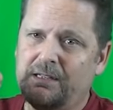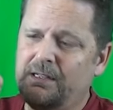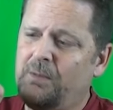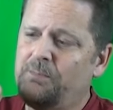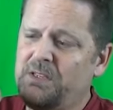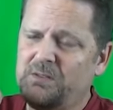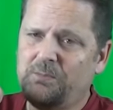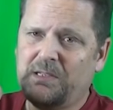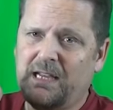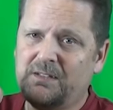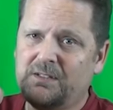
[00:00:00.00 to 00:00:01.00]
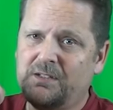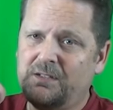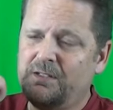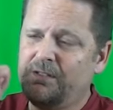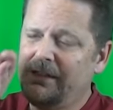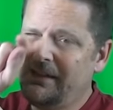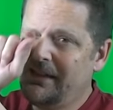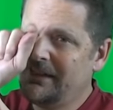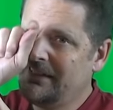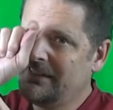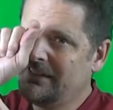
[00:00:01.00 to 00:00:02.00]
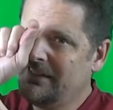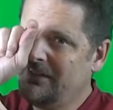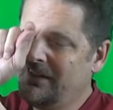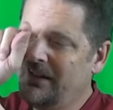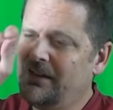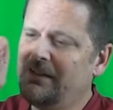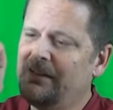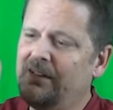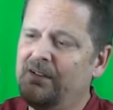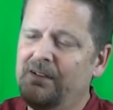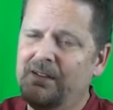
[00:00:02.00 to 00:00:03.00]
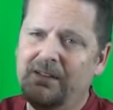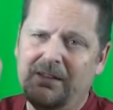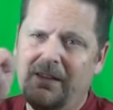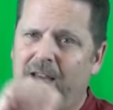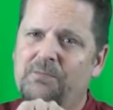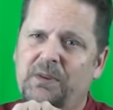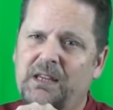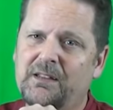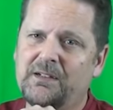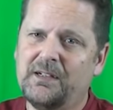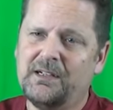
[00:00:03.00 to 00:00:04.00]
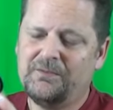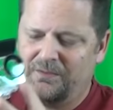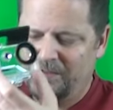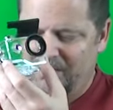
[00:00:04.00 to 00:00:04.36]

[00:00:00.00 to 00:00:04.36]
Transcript: a piece of plastic on there that you got to just get your nail in there and peel it off.